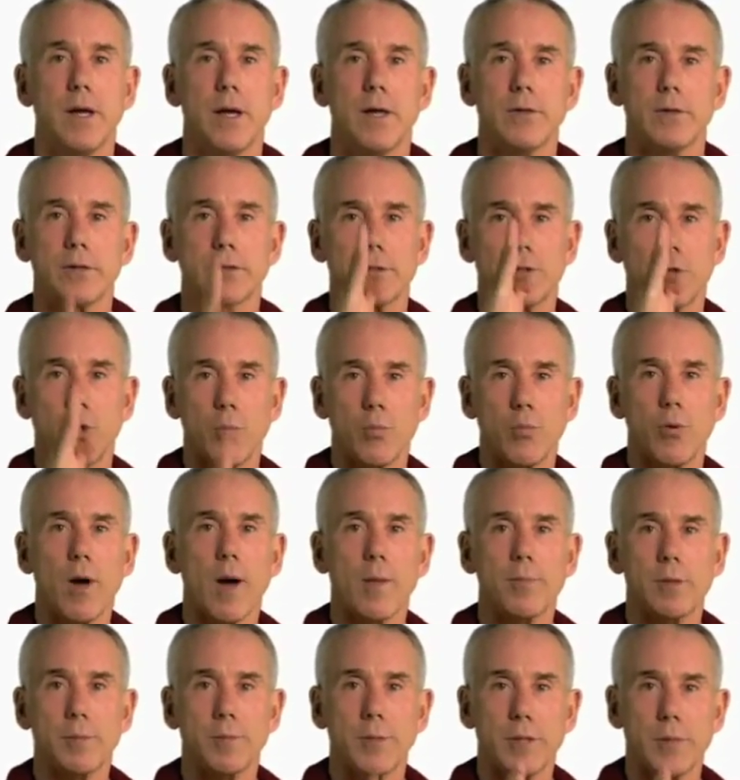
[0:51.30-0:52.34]
There's no
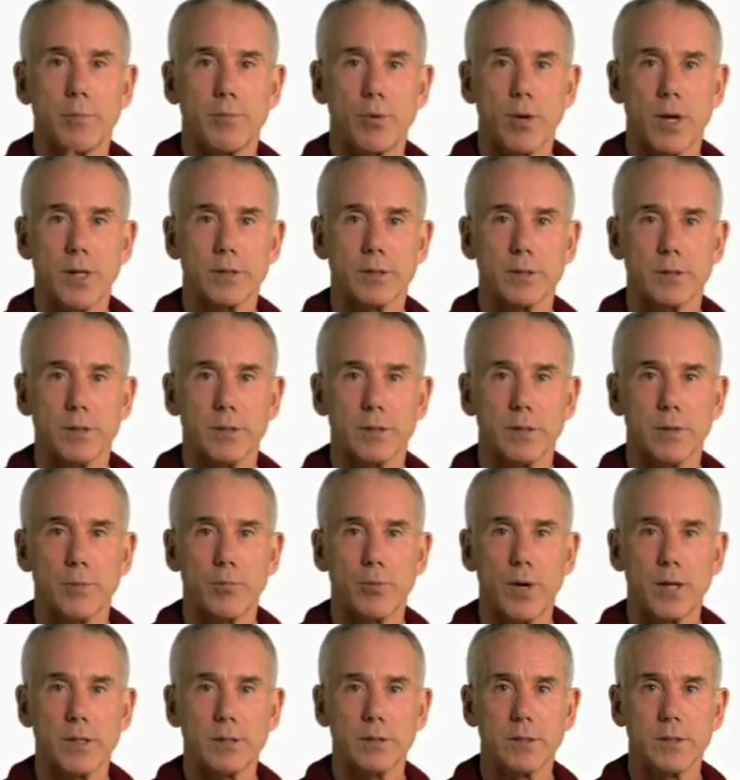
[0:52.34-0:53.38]
problem in the present. The
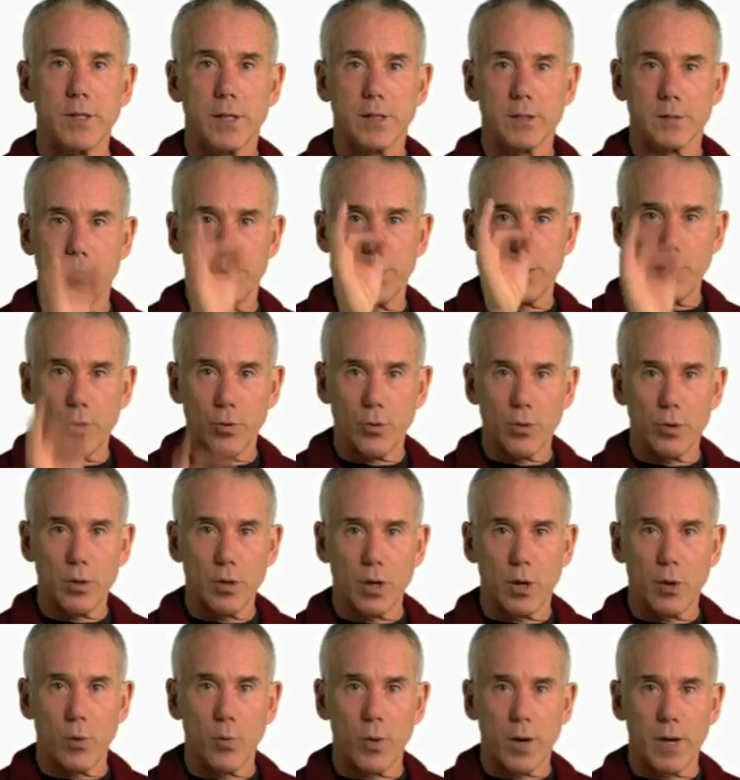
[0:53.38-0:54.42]
present is pure
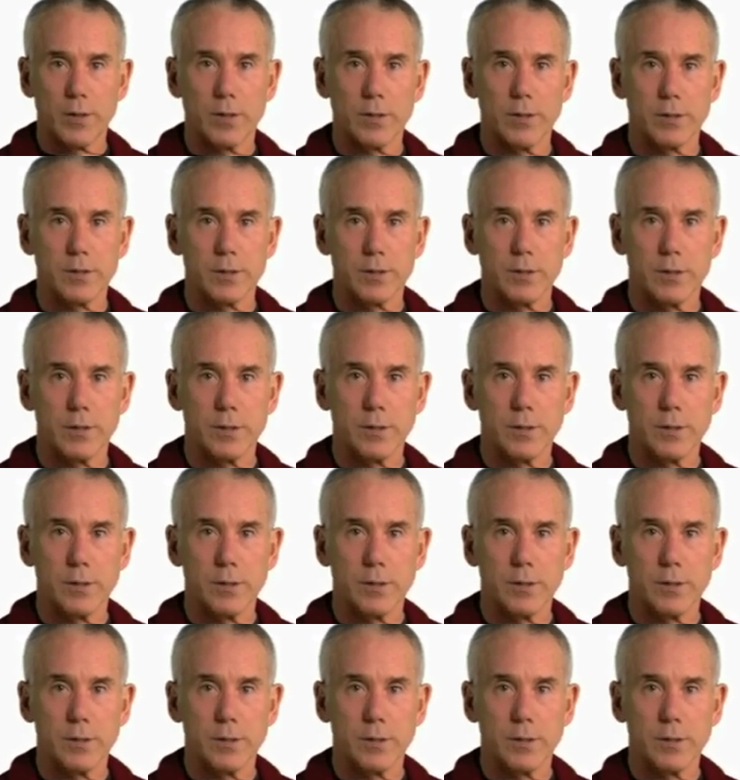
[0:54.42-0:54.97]
awareness.